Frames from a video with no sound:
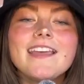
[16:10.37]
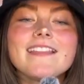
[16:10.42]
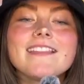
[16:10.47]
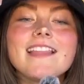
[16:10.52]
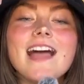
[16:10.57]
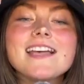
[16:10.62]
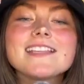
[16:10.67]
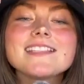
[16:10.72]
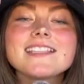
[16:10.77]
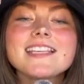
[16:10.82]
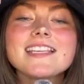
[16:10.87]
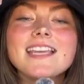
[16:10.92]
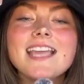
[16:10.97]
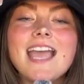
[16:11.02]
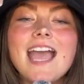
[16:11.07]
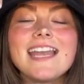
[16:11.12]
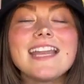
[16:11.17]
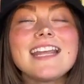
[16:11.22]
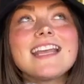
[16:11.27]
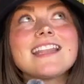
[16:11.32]

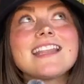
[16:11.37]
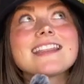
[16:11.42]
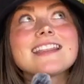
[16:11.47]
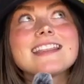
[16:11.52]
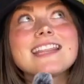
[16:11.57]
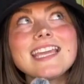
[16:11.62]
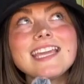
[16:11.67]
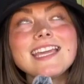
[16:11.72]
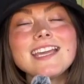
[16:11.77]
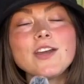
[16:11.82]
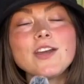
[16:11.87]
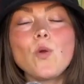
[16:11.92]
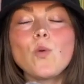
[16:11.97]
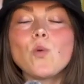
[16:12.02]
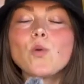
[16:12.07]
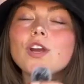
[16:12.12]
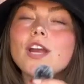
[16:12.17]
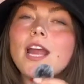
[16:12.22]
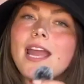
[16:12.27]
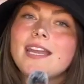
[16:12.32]
Lastly, anything
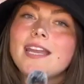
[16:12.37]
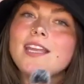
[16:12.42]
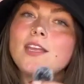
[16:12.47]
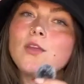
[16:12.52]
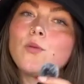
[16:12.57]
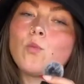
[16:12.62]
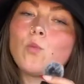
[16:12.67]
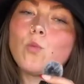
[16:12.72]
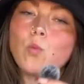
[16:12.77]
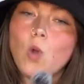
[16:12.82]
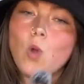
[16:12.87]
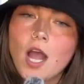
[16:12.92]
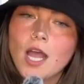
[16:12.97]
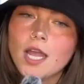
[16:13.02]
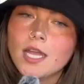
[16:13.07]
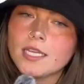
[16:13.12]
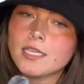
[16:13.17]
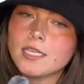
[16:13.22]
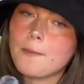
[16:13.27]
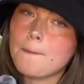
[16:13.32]
or
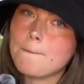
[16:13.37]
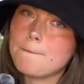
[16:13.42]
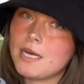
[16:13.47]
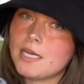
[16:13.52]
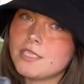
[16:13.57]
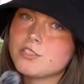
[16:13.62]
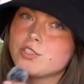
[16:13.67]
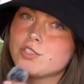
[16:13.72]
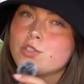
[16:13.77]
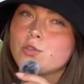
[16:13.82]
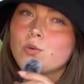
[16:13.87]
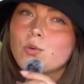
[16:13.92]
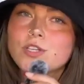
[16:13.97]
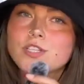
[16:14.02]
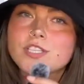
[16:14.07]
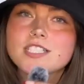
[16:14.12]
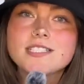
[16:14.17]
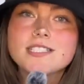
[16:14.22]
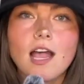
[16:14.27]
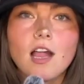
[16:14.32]
anyone but
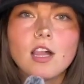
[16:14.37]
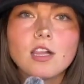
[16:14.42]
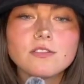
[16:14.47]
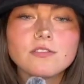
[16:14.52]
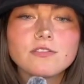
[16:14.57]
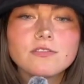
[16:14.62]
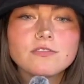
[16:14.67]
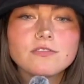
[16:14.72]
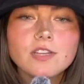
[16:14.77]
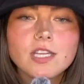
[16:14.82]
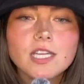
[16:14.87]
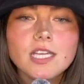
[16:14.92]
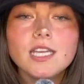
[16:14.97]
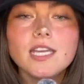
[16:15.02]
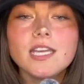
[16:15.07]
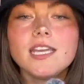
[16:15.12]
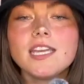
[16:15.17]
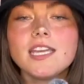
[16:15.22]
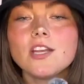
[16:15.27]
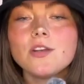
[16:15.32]
yourself.
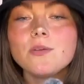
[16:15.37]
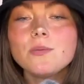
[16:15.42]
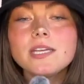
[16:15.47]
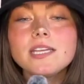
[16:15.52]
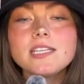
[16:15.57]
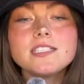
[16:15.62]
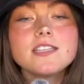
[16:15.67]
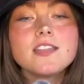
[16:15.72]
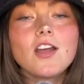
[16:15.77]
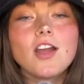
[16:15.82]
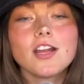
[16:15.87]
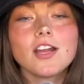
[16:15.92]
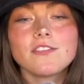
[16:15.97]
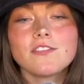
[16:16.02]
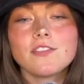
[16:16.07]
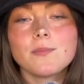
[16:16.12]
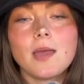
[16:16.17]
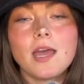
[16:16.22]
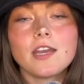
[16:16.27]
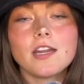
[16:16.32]
Here we get to the heart of
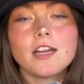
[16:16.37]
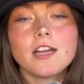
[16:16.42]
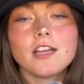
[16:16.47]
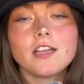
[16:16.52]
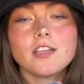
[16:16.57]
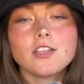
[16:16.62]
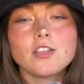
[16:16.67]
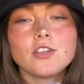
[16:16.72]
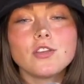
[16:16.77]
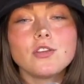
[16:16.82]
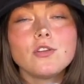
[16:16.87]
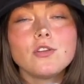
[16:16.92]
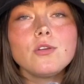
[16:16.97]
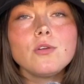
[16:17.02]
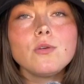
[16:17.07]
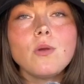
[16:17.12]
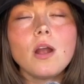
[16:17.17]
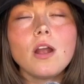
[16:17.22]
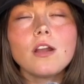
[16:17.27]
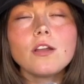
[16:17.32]
the matter.
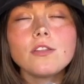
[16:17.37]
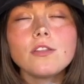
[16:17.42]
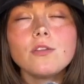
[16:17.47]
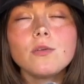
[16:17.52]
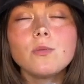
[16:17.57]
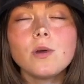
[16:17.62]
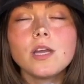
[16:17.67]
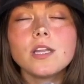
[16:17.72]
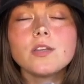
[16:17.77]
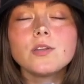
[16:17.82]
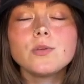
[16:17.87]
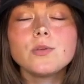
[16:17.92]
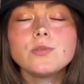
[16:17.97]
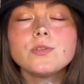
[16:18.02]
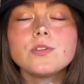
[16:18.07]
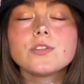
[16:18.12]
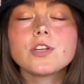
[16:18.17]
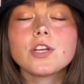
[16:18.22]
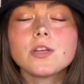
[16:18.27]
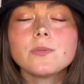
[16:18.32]
You are the one who
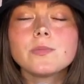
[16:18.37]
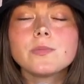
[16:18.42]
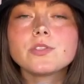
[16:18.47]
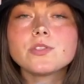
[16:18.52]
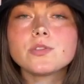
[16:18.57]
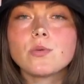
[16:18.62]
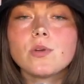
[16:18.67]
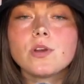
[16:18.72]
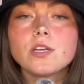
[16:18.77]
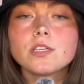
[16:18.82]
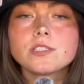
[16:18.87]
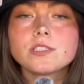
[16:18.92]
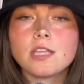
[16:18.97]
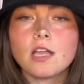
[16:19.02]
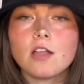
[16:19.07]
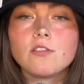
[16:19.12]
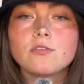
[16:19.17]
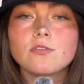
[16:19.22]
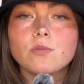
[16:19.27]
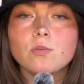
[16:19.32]
determines your
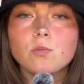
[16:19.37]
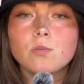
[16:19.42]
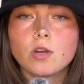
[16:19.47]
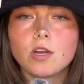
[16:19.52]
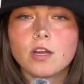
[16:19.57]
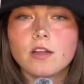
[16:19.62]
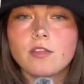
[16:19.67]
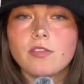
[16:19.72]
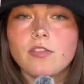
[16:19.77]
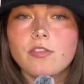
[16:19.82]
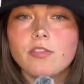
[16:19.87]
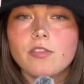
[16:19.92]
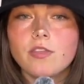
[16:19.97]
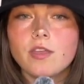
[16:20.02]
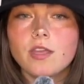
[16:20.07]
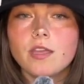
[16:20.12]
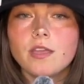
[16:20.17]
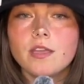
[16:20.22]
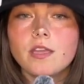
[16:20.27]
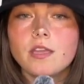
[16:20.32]
self-worth.
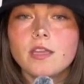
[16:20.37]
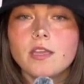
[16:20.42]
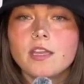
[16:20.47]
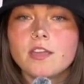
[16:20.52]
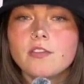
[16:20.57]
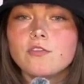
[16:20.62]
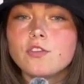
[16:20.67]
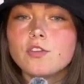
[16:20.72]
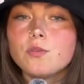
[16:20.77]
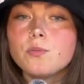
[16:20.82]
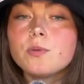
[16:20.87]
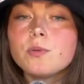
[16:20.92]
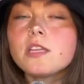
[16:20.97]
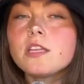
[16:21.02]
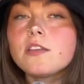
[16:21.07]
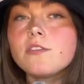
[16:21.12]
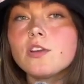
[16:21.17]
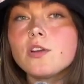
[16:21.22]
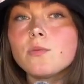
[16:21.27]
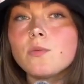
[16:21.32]
If you
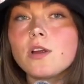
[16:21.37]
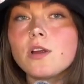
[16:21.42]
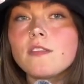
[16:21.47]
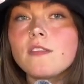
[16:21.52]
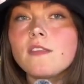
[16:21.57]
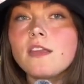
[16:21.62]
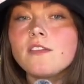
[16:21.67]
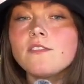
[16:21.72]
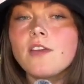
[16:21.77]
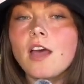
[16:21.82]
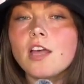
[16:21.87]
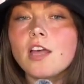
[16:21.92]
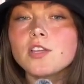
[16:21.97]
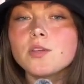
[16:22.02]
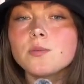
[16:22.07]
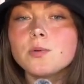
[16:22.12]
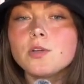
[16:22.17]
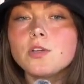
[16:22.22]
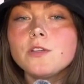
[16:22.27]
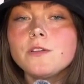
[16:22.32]
believe you're worthy and
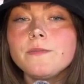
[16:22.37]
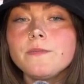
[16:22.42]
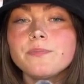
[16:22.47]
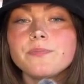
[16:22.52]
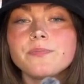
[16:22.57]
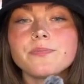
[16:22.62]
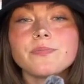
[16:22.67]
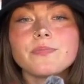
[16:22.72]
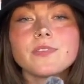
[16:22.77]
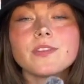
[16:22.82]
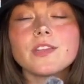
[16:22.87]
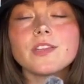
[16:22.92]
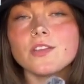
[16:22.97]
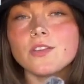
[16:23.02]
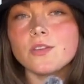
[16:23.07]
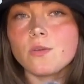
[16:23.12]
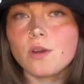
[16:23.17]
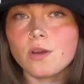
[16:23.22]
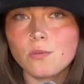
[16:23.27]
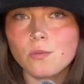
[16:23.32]
valuable,
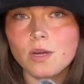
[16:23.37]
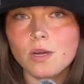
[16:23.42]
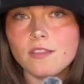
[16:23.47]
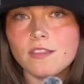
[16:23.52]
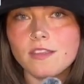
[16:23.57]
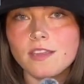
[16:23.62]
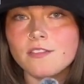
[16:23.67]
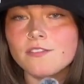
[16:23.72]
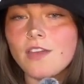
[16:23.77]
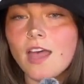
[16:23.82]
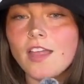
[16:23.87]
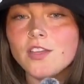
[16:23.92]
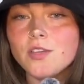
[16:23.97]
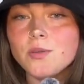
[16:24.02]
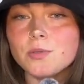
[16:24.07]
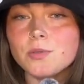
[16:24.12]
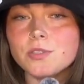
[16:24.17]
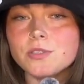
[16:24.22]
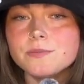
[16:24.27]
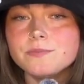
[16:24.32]
you are worthy and
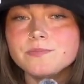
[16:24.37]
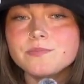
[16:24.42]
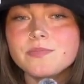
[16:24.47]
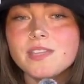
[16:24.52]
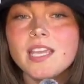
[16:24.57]
valuable.